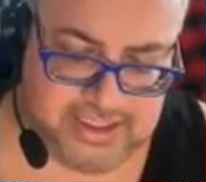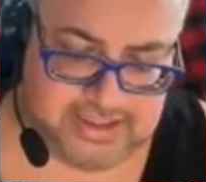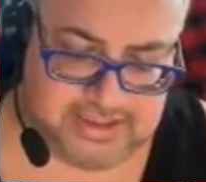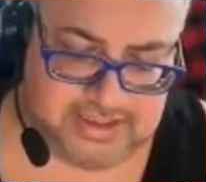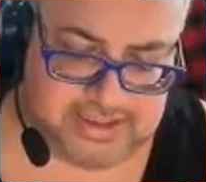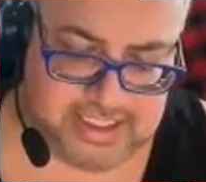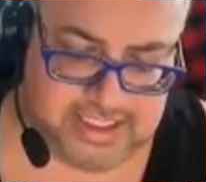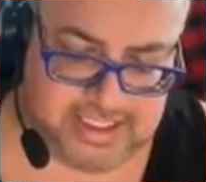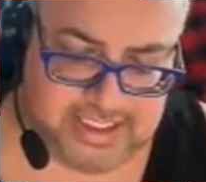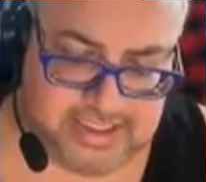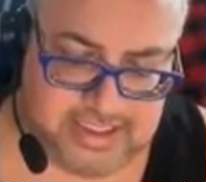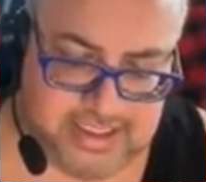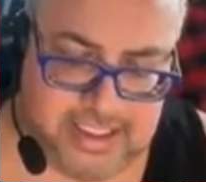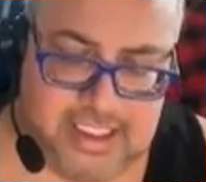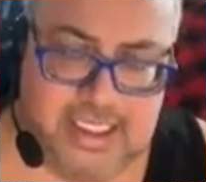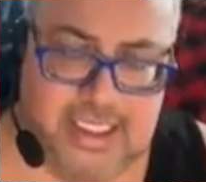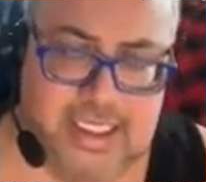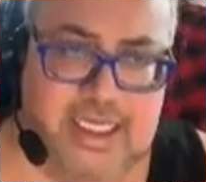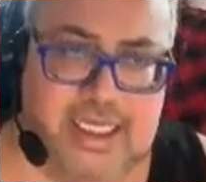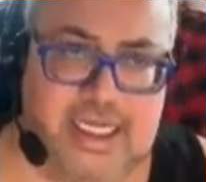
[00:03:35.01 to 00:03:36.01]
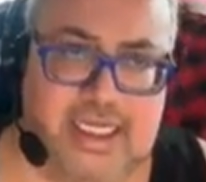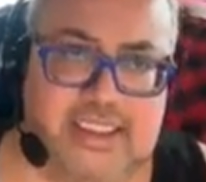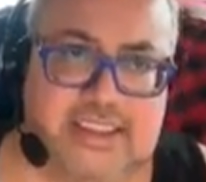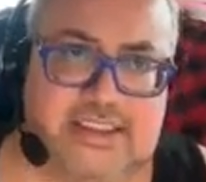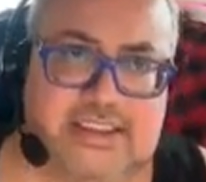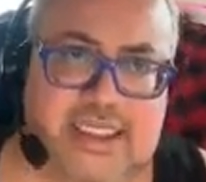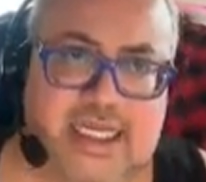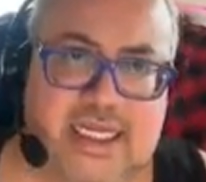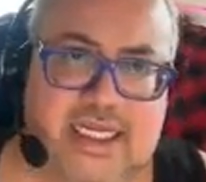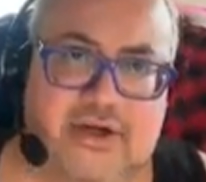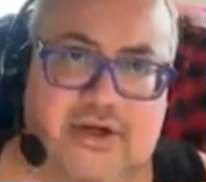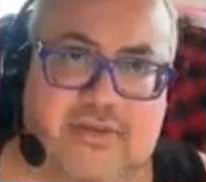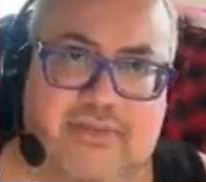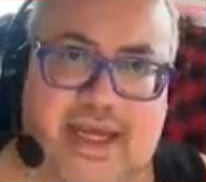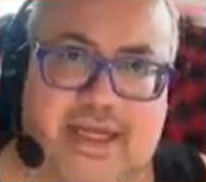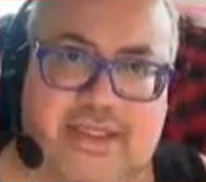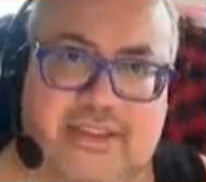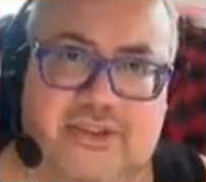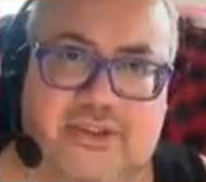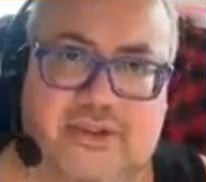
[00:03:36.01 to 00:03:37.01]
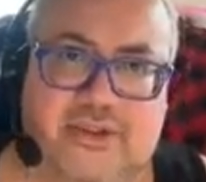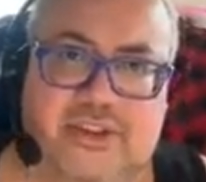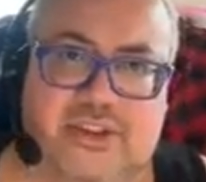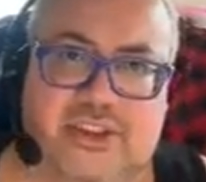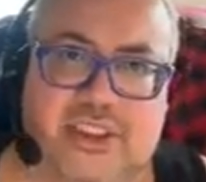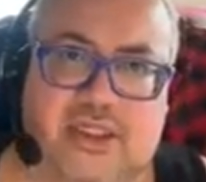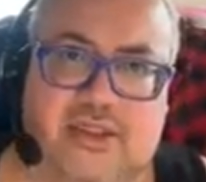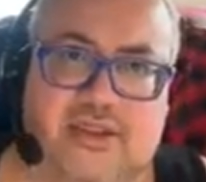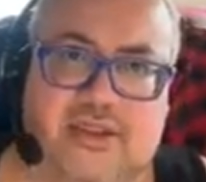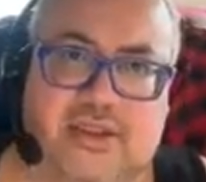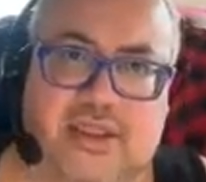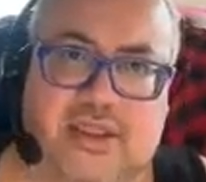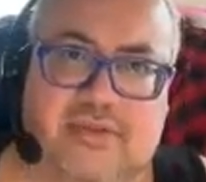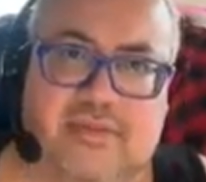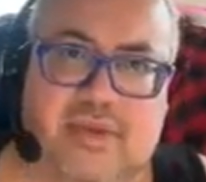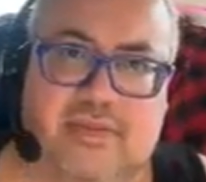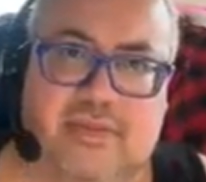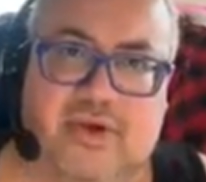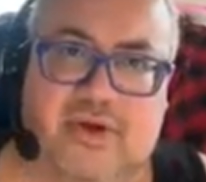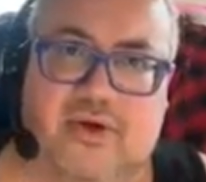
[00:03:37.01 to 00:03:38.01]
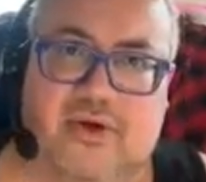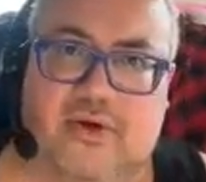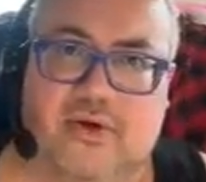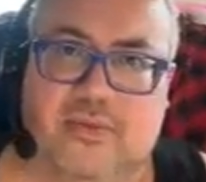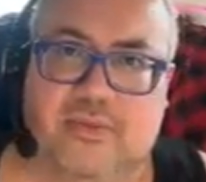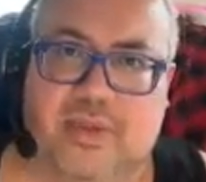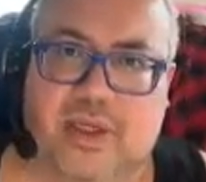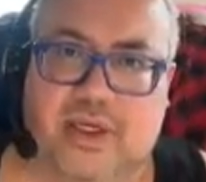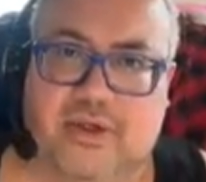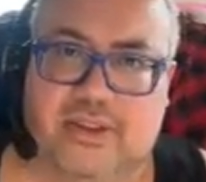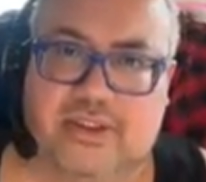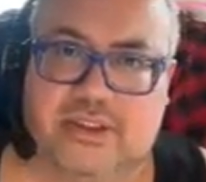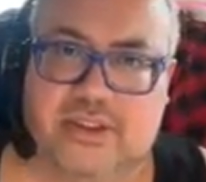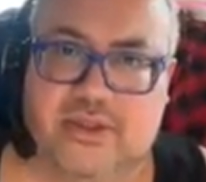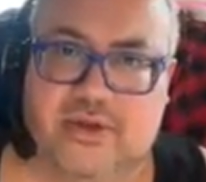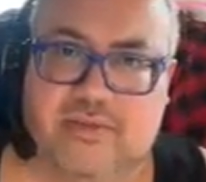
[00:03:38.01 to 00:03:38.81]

It's like, it's taking her back to her childhood and maybe her own parents.